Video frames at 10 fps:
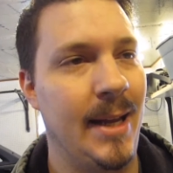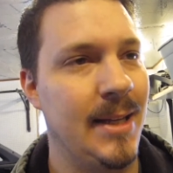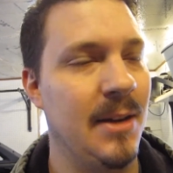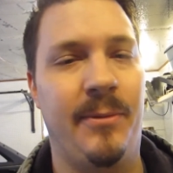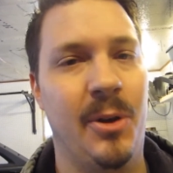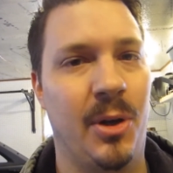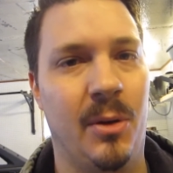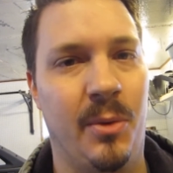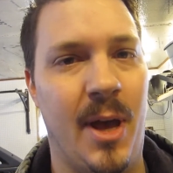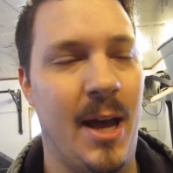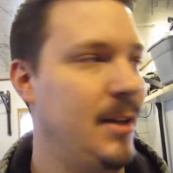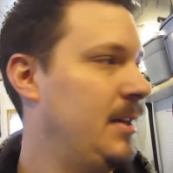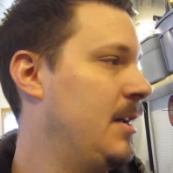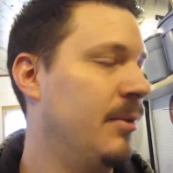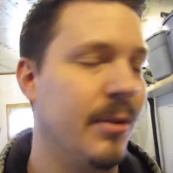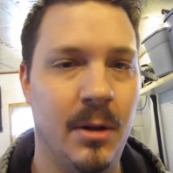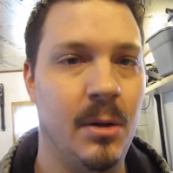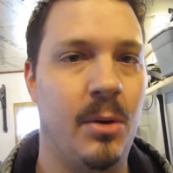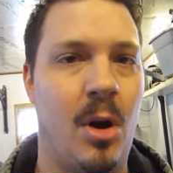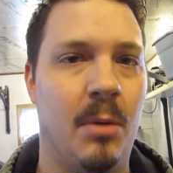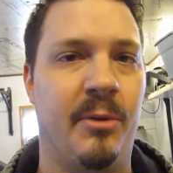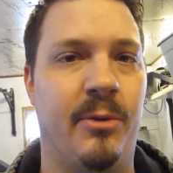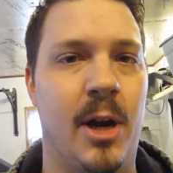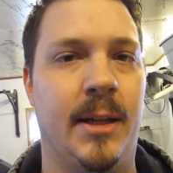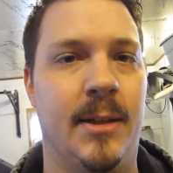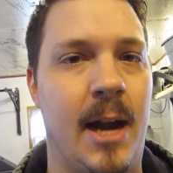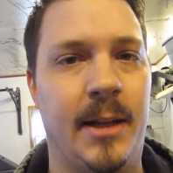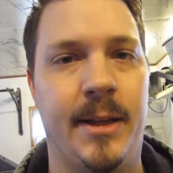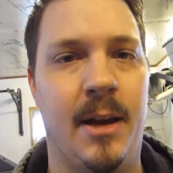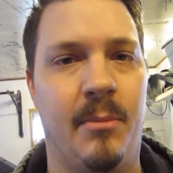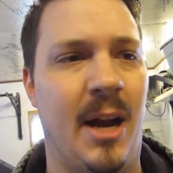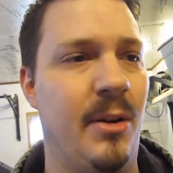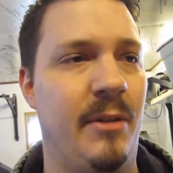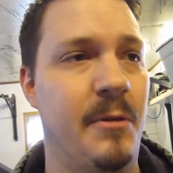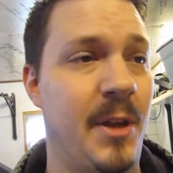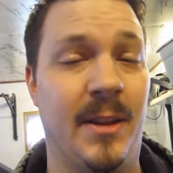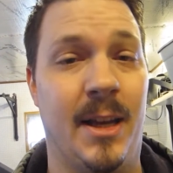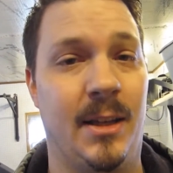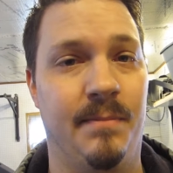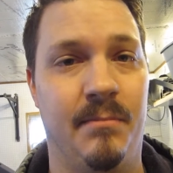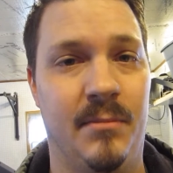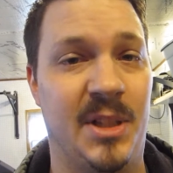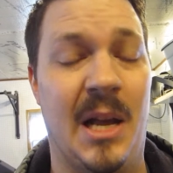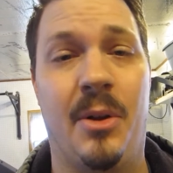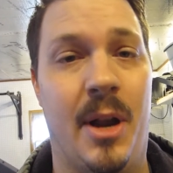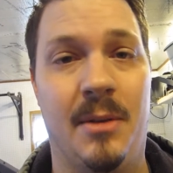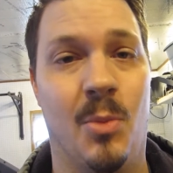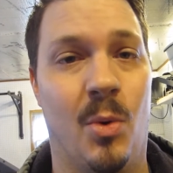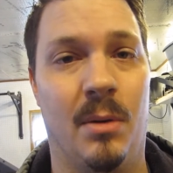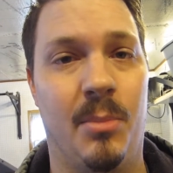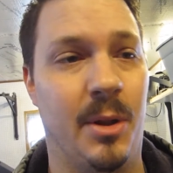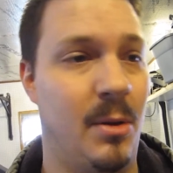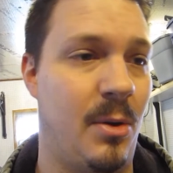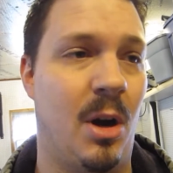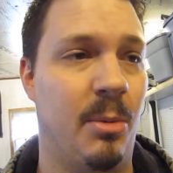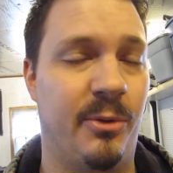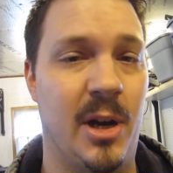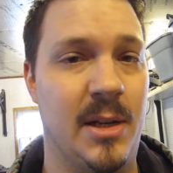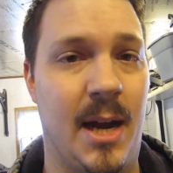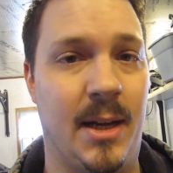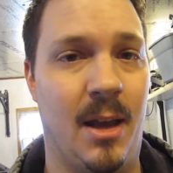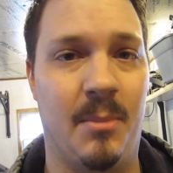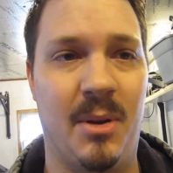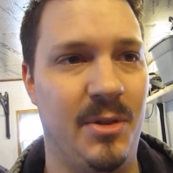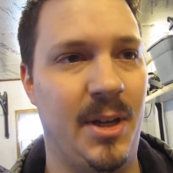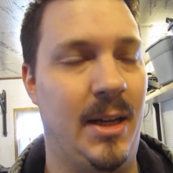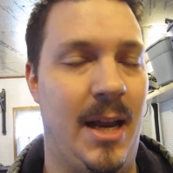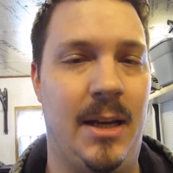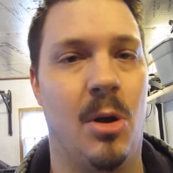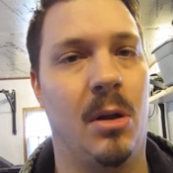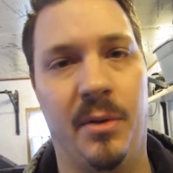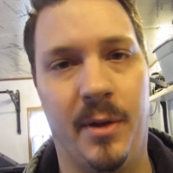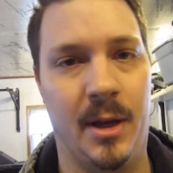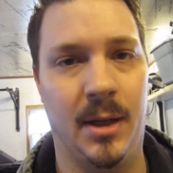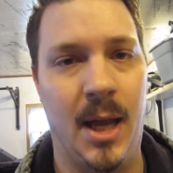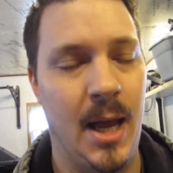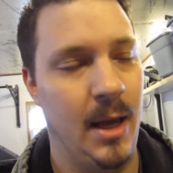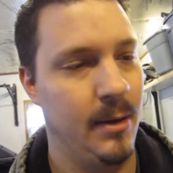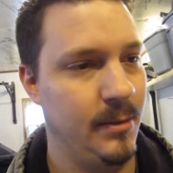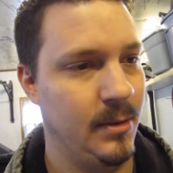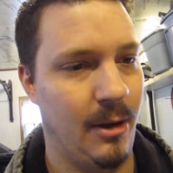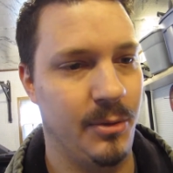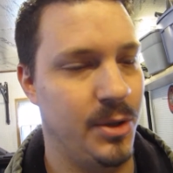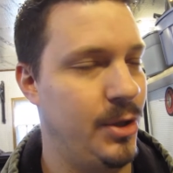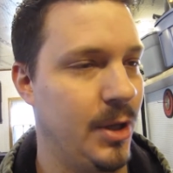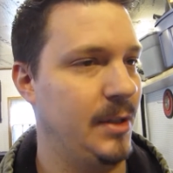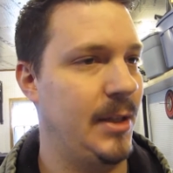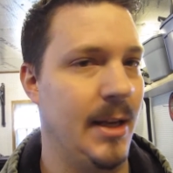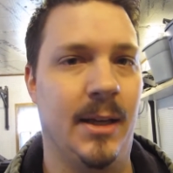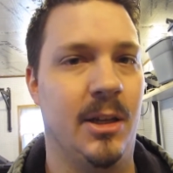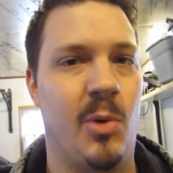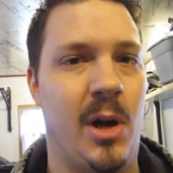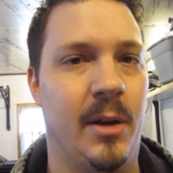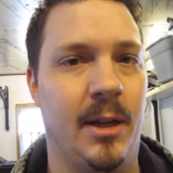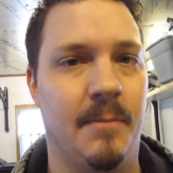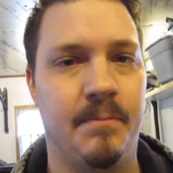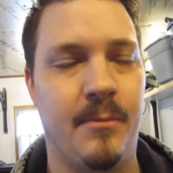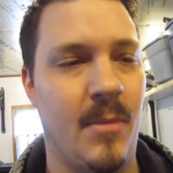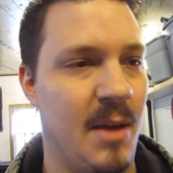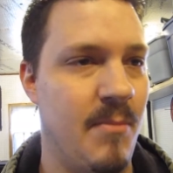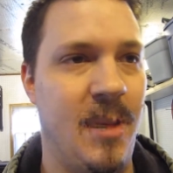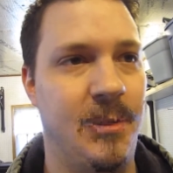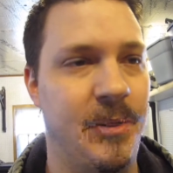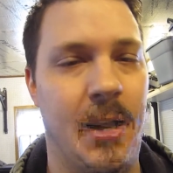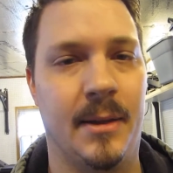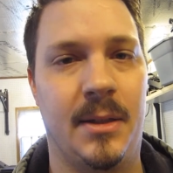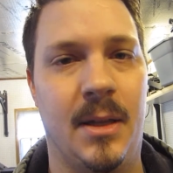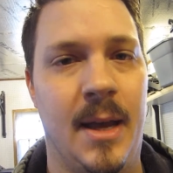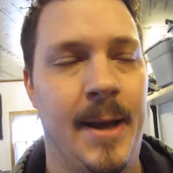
Didn't feel good with that. You know, the little Harbor Freight 90 amp, I don't even think they sell it anymore, but the little Harbor Freight 90 amp, it was like an $80 thing. I was just getting into welding. It made sense.